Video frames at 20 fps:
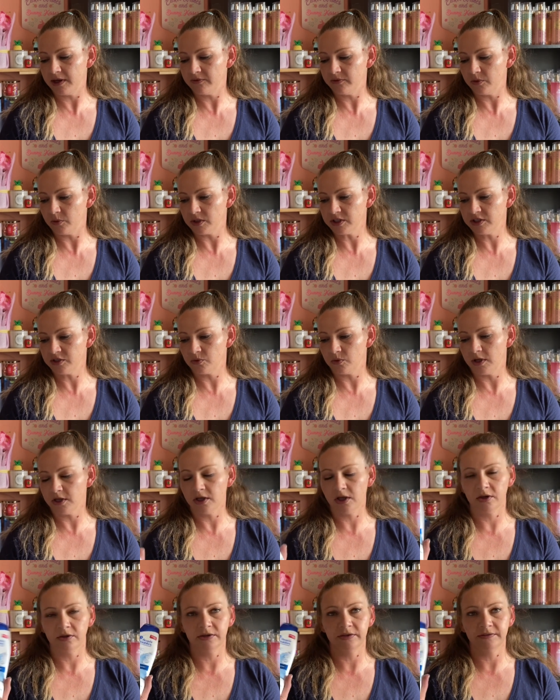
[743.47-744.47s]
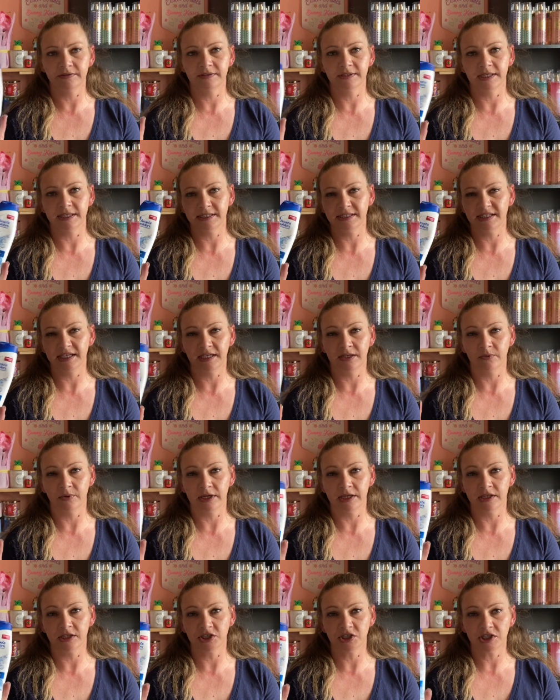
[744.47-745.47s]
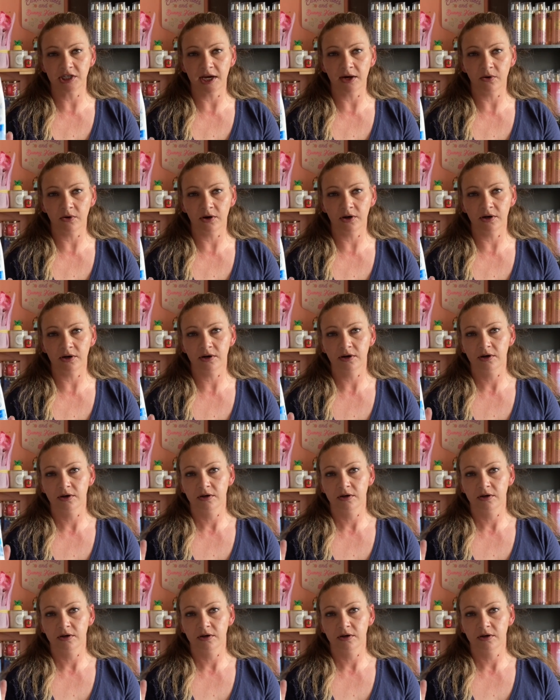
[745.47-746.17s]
Every once in a while, I'll use this anyway in the shower.